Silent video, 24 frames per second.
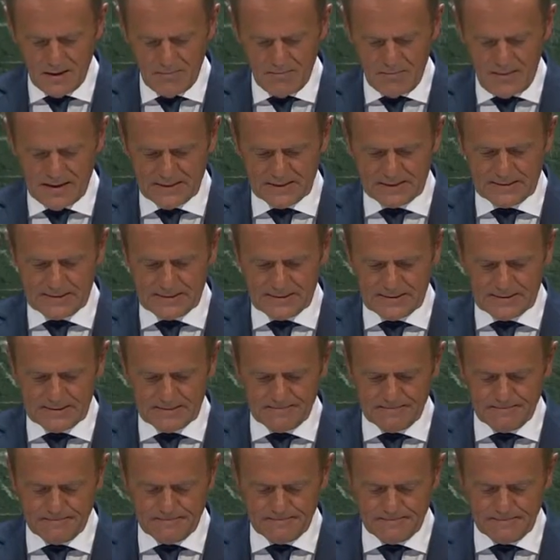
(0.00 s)
But
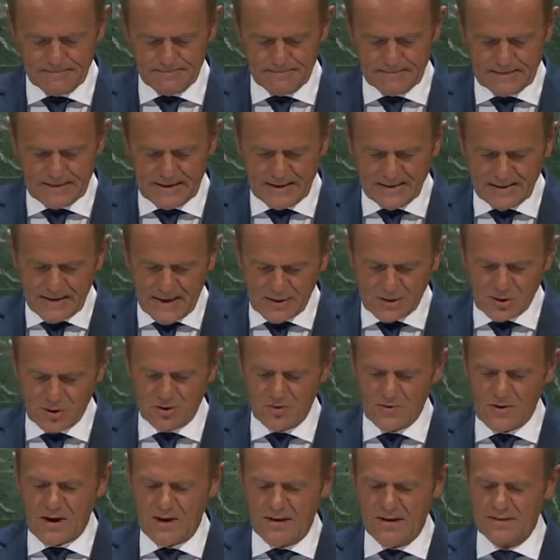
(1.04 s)
the
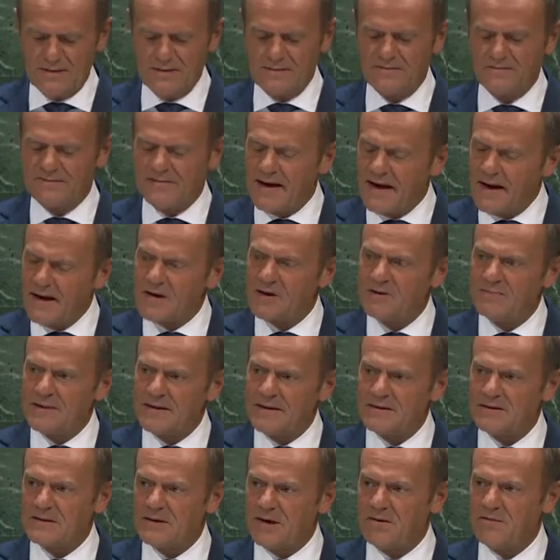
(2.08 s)
natural
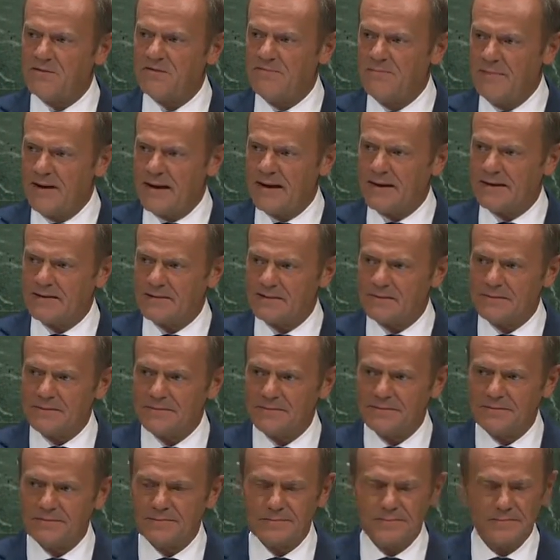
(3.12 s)
environment of man,
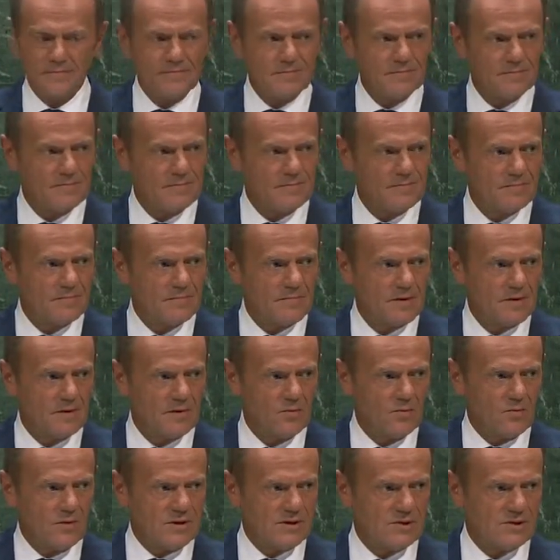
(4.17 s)

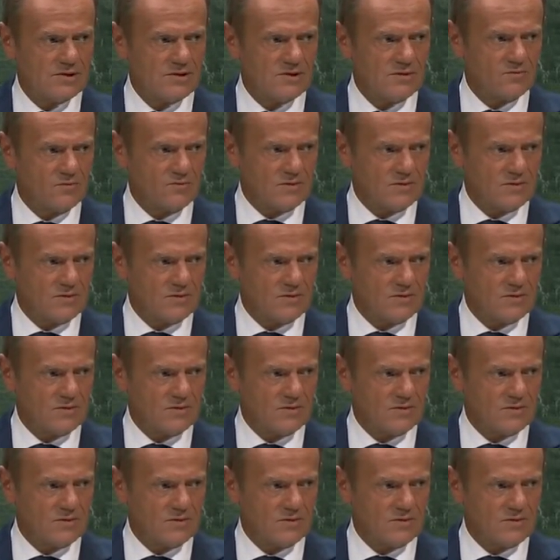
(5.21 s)
which